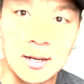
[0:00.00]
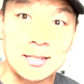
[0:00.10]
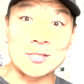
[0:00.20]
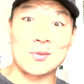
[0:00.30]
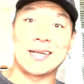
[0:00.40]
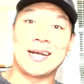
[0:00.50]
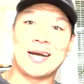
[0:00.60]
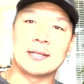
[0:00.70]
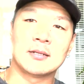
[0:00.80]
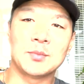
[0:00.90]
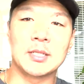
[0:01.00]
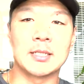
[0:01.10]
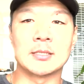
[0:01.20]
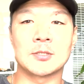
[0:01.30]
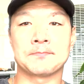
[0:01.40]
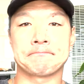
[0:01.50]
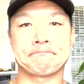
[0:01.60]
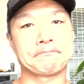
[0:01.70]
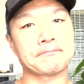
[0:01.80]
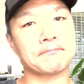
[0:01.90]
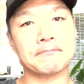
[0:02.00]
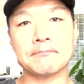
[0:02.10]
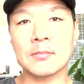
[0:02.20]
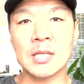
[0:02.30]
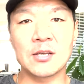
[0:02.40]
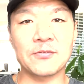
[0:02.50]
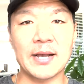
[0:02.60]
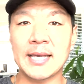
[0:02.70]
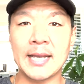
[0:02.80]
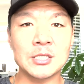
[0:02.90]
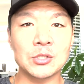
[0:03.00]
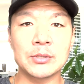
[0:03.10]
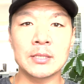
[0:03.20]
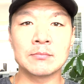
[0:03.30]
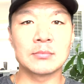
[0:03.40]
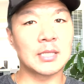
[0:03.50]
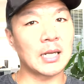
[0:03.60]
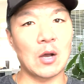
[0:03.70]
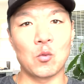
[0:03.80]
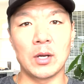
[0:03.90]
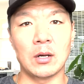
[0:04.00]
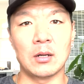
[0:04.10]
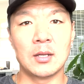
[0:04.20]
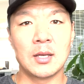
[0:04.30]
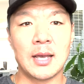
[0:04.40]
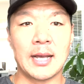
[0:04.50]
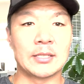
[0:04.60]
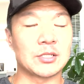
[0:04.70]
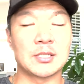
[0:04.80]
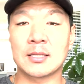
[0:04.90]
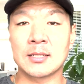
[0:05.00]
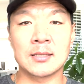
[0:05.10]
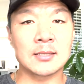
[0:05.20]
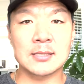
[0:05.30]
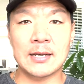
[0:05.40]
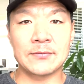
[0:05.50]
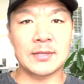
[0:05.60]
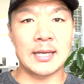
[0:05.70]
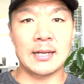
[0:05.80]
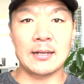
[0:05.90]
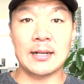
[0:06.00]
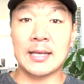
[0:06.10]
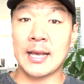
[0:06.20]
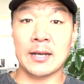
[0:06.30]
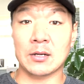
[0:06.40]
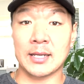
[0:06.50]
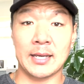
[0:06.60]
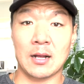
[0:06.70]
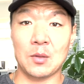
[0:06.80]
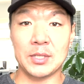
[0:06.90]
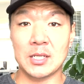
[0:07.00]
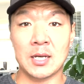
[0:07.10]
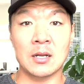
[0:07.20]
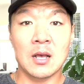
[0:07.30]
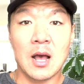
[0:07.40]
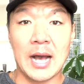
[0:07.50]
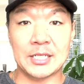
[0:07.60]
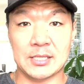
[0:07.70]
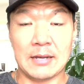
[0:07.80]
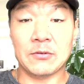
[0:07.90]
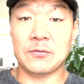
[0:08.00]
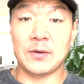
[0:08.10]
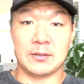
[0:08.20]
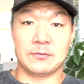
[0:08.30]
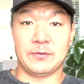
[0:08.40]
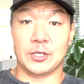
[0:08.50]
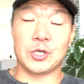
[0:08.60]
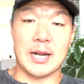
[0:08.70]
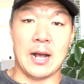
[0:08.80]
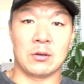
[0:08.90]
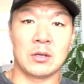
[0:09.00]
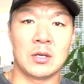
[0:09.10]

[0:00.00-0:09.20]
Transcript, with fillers: And that's why I got it because if I can do it, then I will. And there's nothing in this life that can or cannot be done. I just have to fucking figure it out.